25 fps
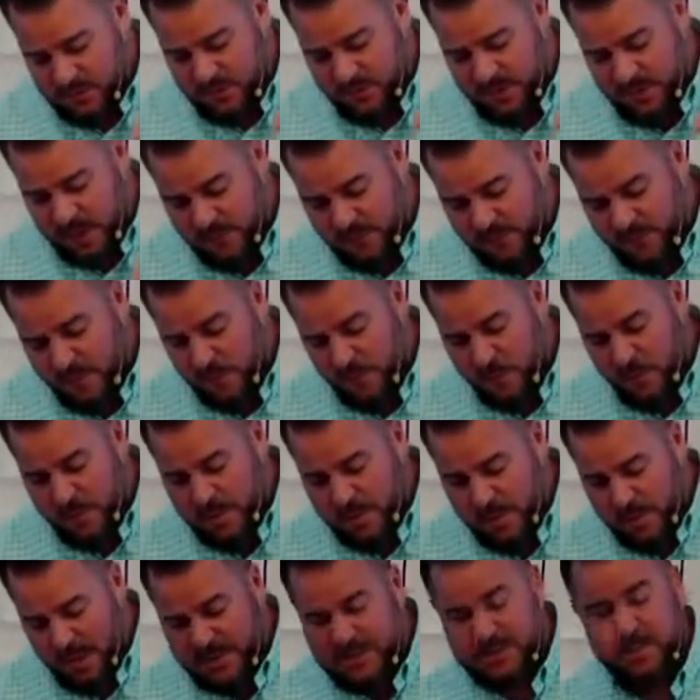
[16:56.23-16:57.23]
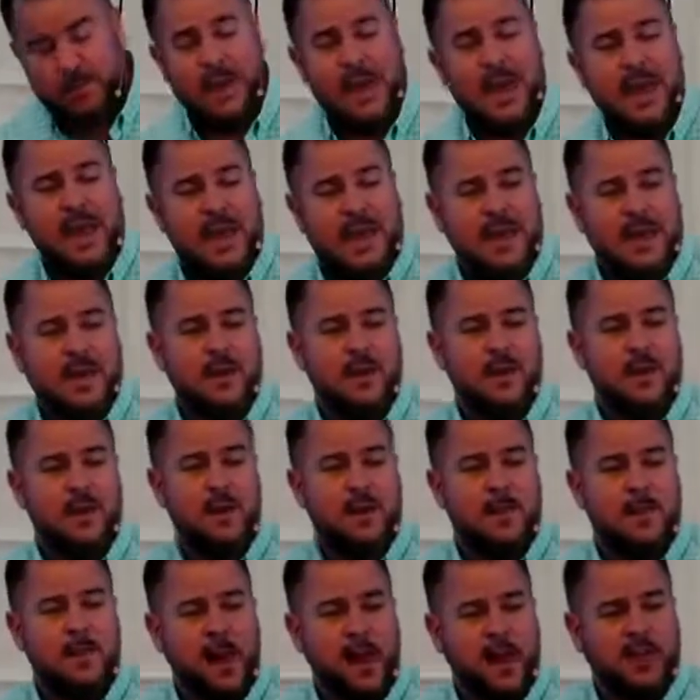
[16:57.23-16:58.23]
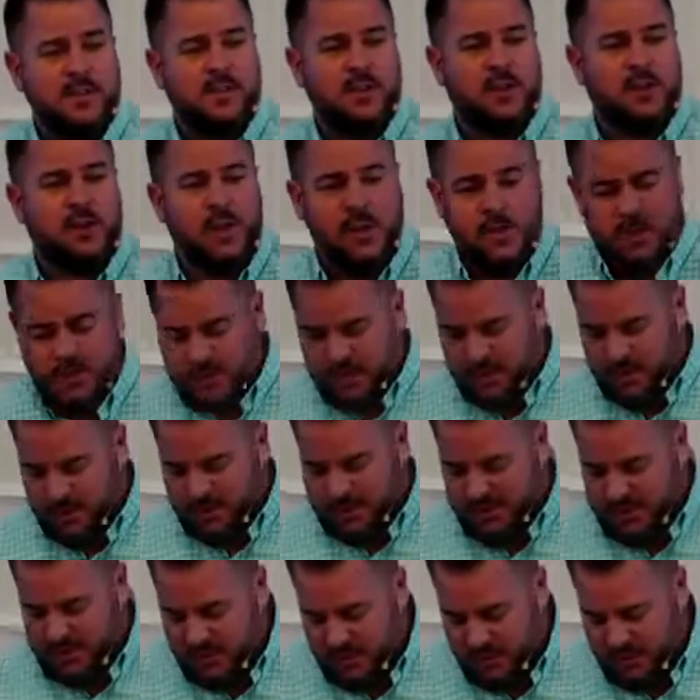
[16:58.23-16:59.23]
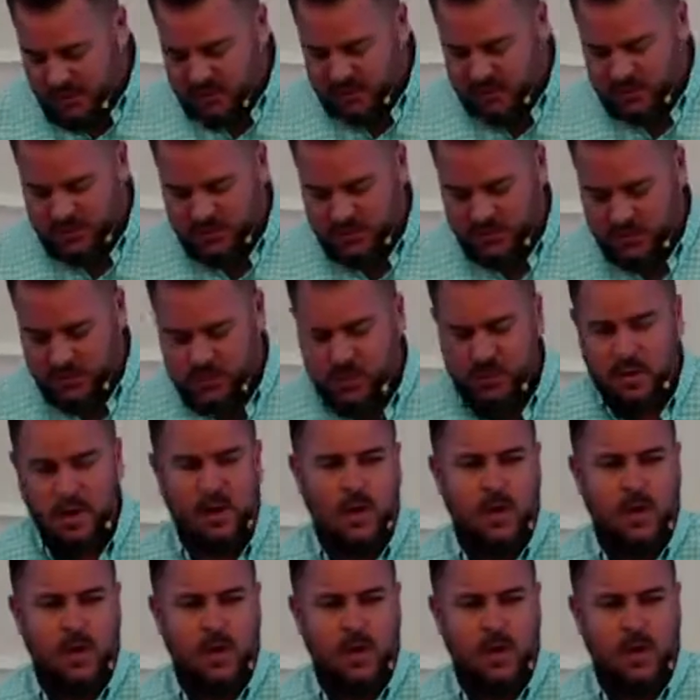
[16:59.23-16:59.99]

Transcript: therefore, we must pay much closer attention to